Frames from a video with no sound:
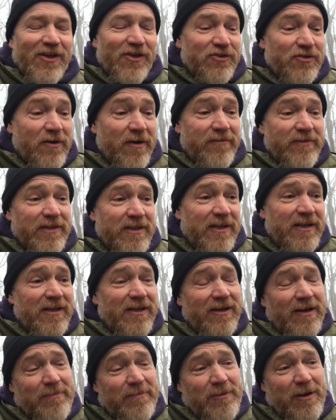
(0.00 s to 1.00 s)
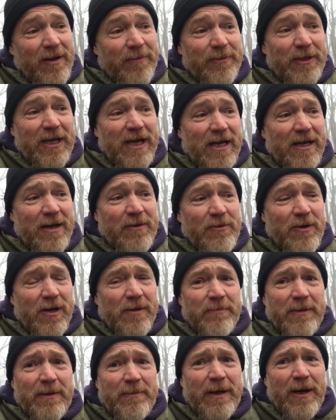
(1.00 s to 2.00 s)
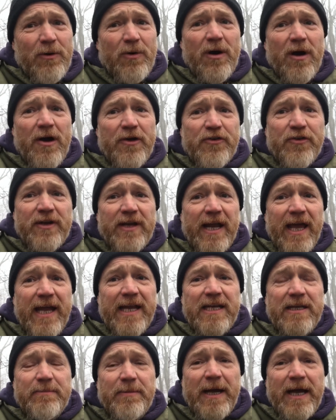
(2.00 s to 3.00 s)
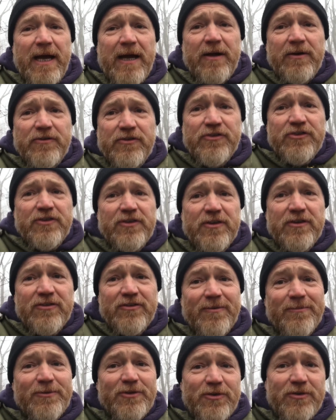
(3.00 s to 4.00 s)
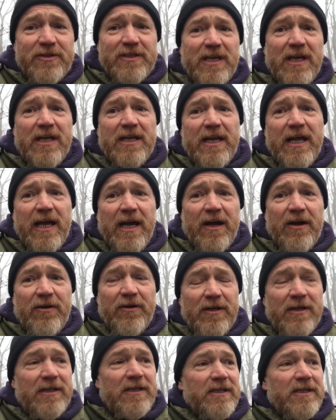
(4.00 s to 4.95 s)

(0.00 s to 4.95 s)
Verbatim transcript: So everything, you know, I probably got, I want to be about 190 pounds, so I'm 210 now.